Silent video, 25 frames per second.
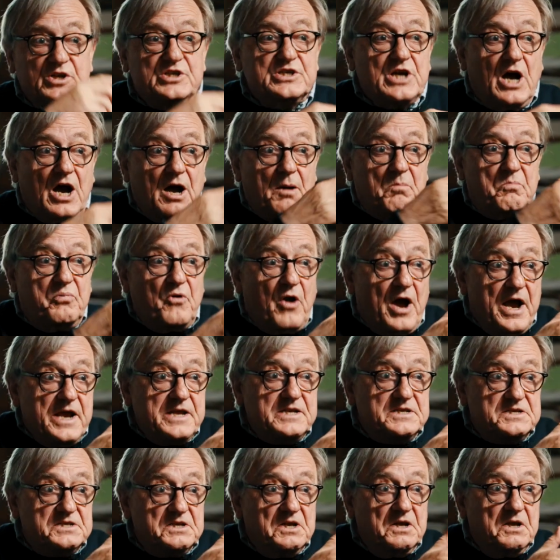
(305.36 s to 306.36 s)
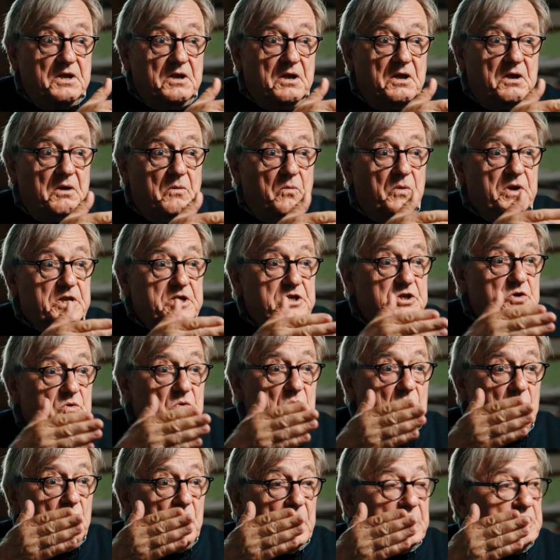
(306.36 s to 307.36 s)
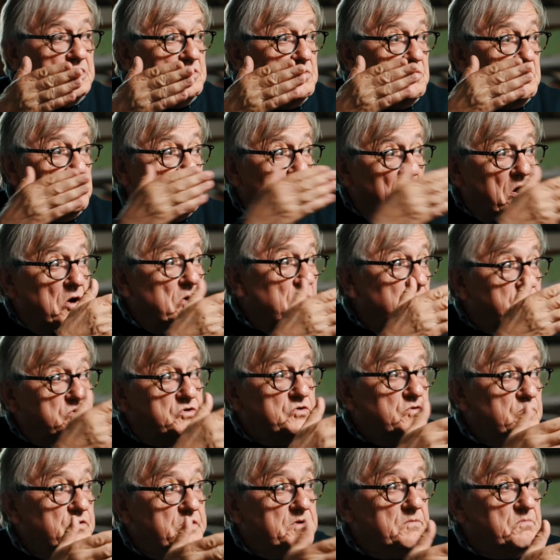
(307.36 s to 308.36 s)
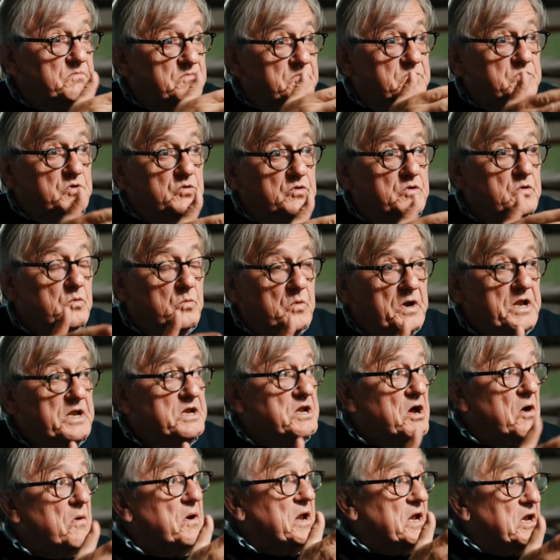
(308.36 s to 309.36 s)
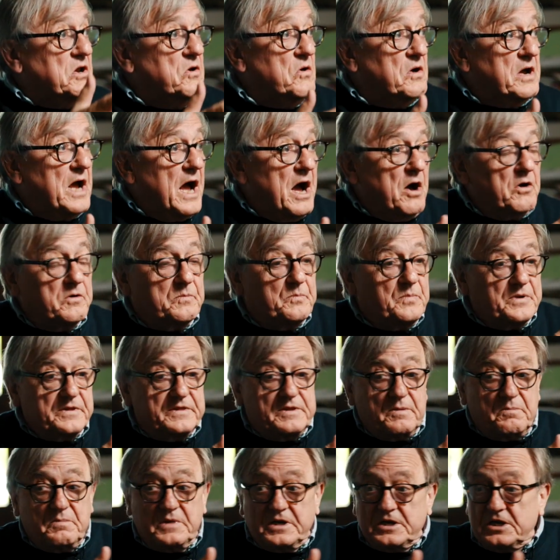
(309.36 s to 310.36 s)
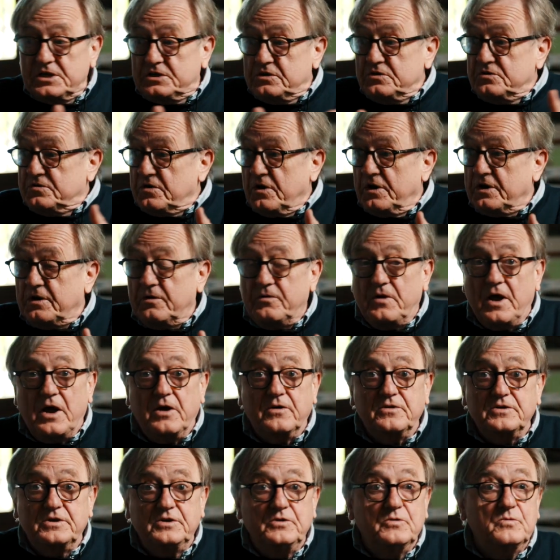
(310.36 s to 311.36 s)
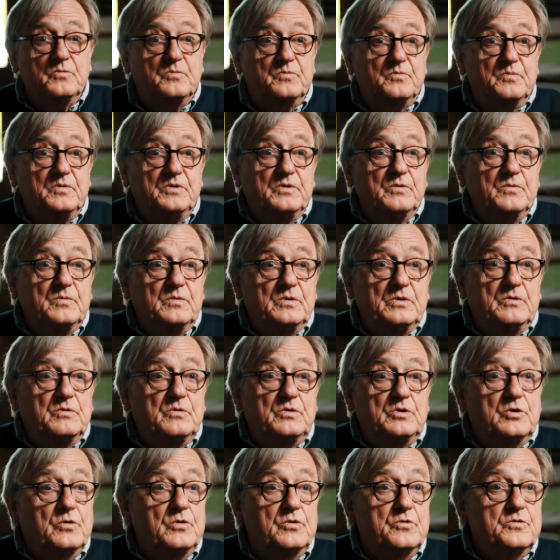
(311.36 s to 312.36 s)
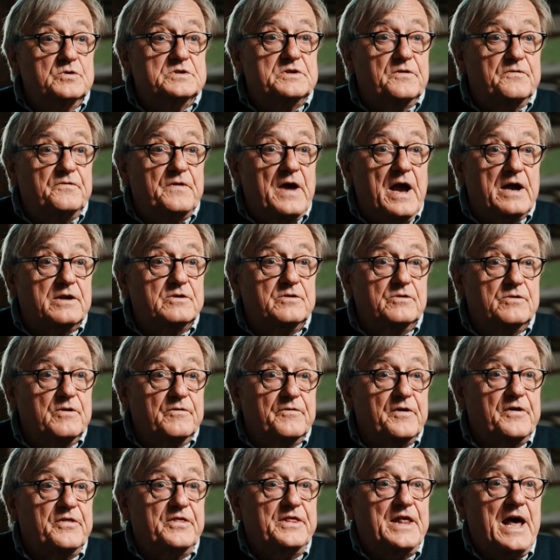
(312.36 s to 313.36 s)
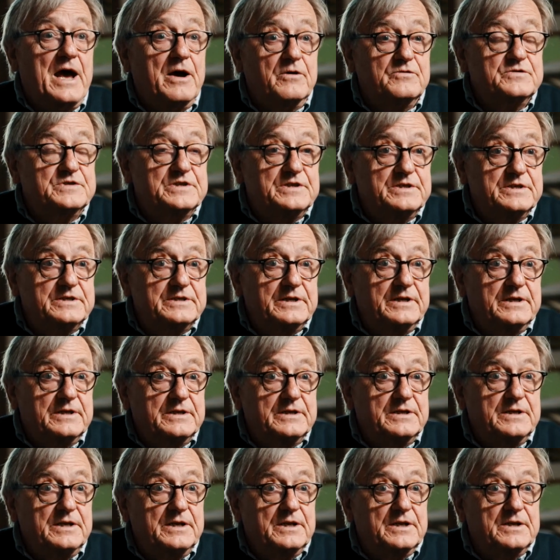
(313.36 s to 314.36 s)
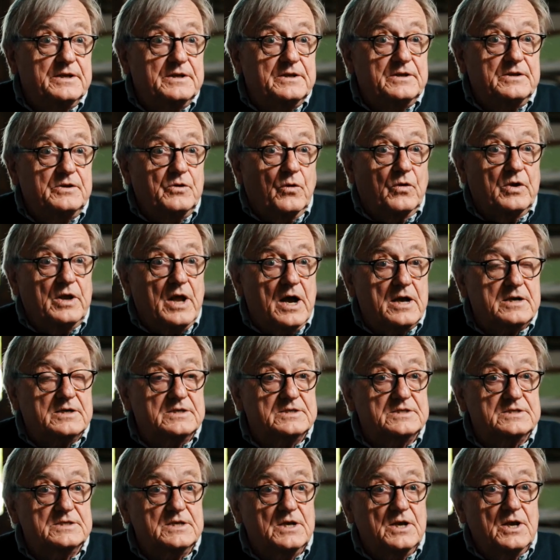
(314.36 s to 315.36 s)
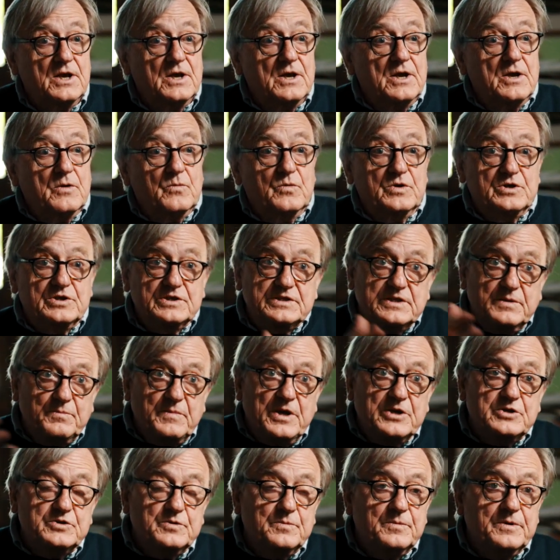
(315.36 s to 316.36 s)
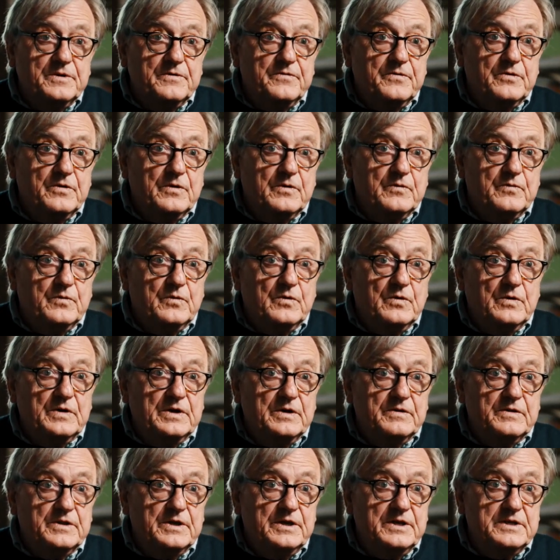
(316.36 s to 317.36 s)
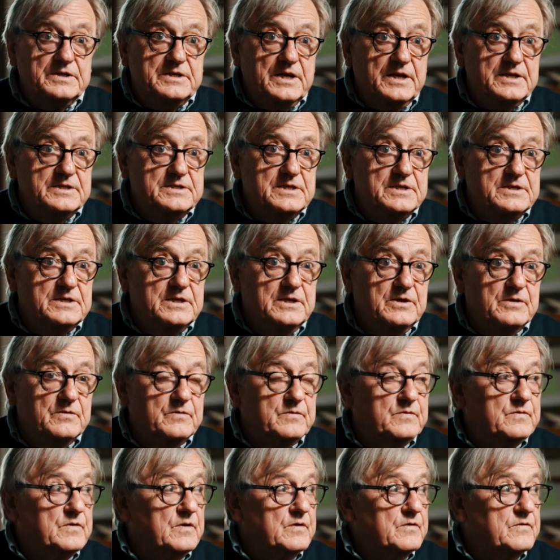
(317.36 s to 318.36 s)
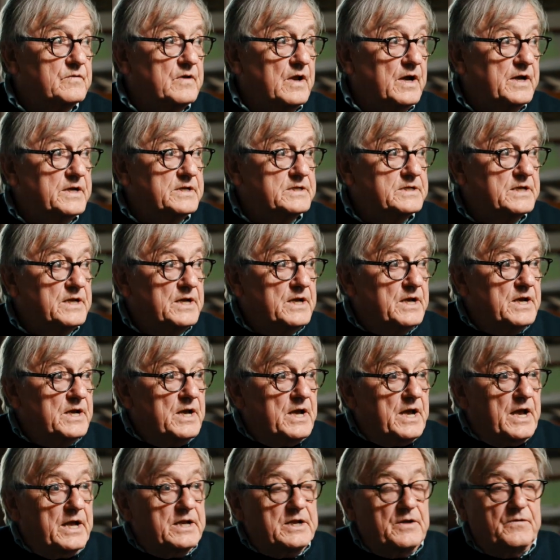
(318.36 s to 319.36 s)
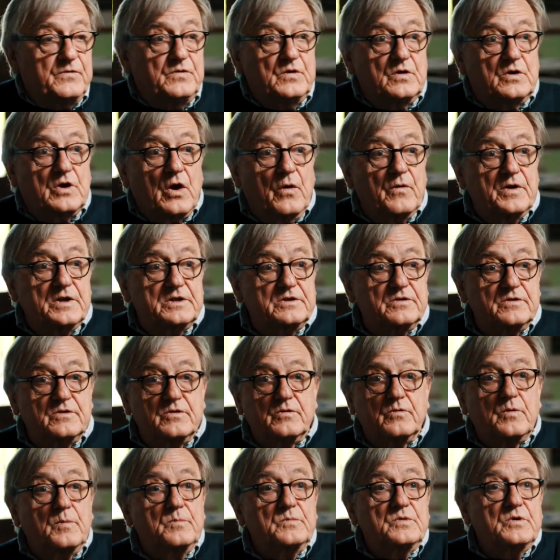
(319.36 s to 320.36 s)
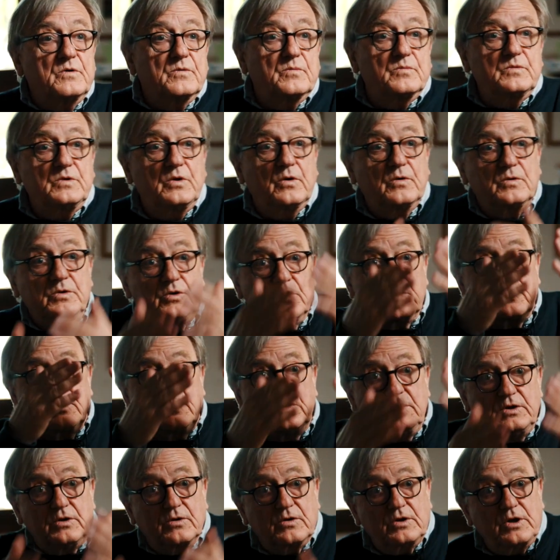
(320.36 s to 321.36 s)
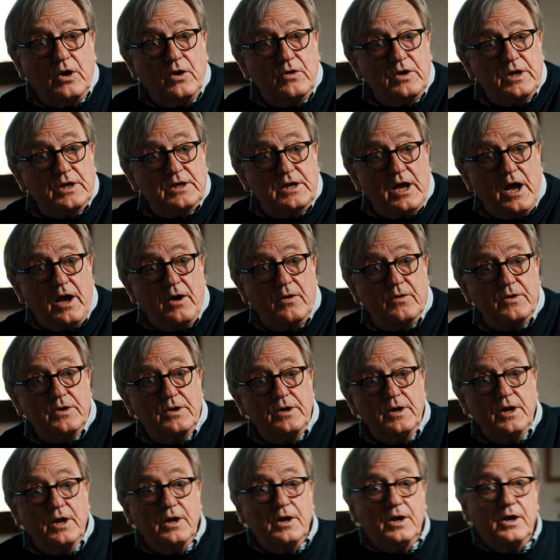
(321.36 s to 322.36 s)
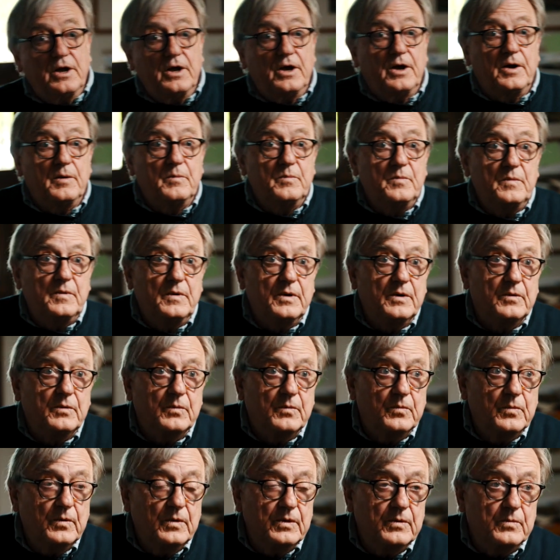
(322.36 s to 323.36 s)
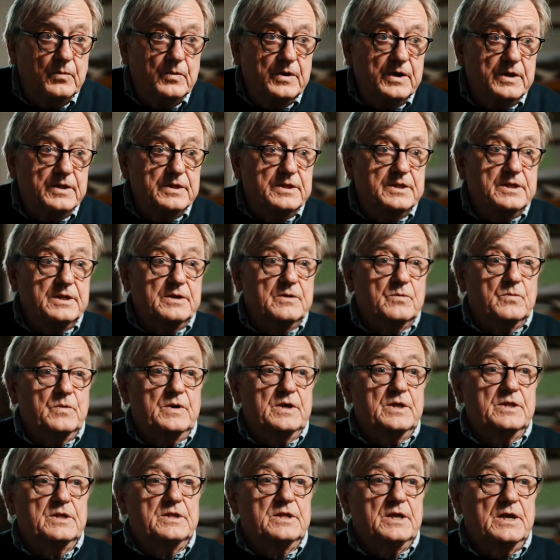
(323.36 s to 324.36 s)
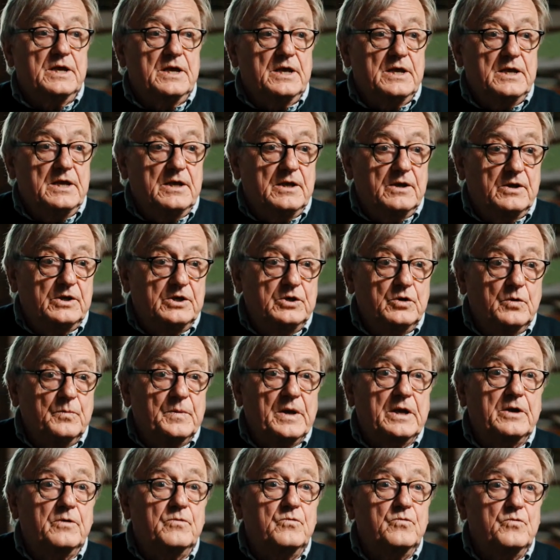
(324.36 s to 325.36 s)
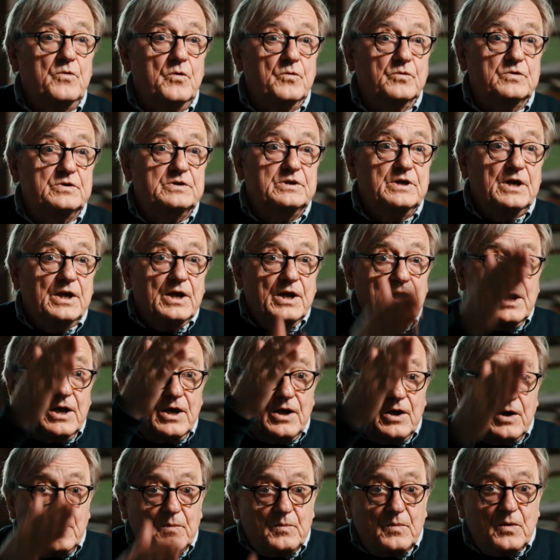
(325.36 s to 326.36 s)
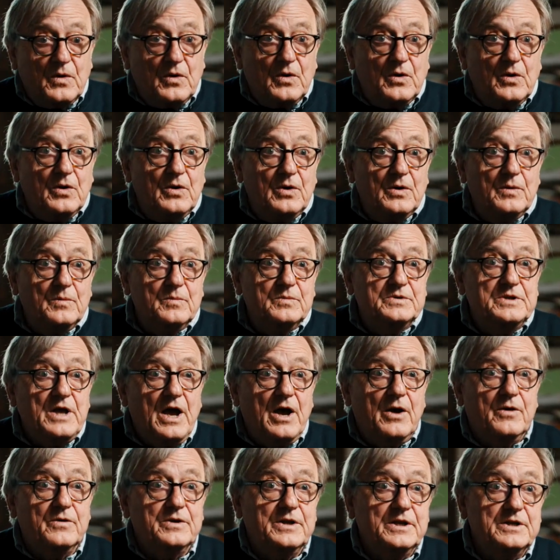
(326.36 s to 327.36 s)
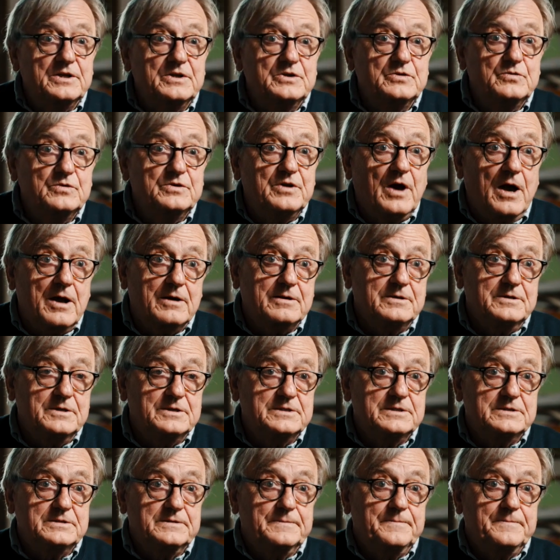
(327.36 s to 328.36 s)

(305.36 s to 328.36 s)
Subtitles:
are bright when you go to the window and look out. But the minute you turn around, you lose a factor of 1,000 in your lux, which is a measurement for the intensity of light. And if you go into the room, you're going down with a cubic root down into darkness.